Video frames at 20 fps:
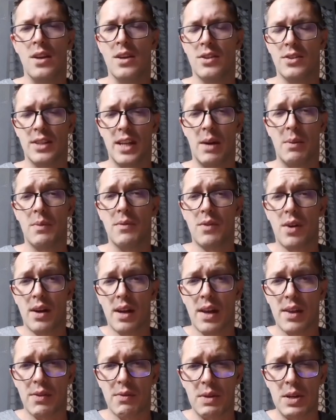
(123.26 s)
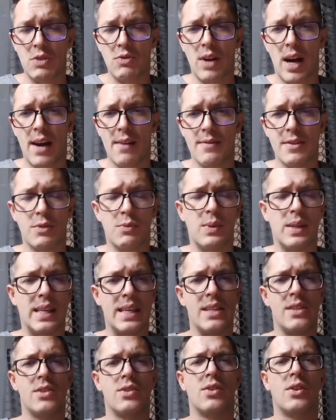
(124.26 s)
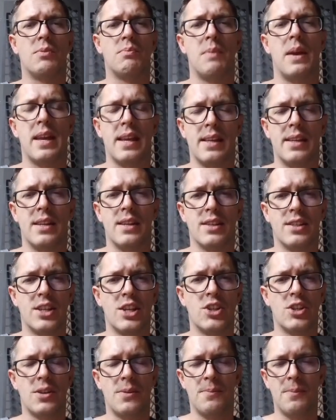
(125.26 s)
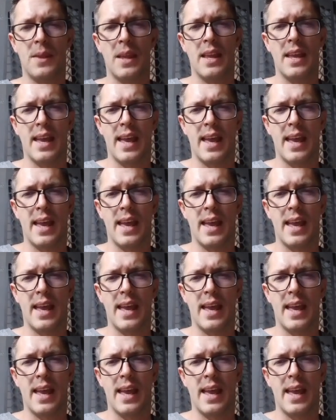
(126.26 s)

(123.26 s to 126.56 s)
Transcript: So now we've got our 3 drivers, we need to start making a decision,